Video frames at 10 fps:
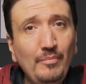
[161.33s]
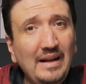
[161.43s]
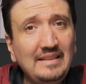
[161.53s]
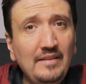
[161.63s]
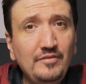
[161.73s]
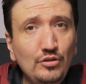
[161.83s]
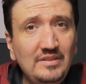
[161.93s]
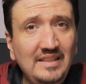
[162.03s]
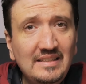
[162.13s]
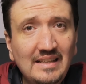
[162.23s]
But I've
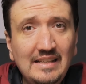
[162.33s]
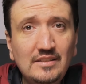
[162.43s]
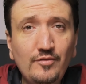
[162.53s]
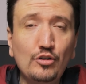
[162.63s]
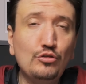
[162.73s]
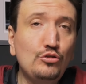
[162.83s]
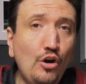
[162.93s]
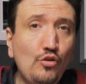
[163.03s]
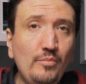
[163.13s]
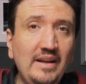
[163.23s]
used this lens for
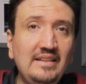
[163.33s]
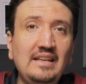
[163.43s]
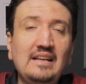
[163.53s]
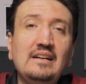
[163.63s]
documenting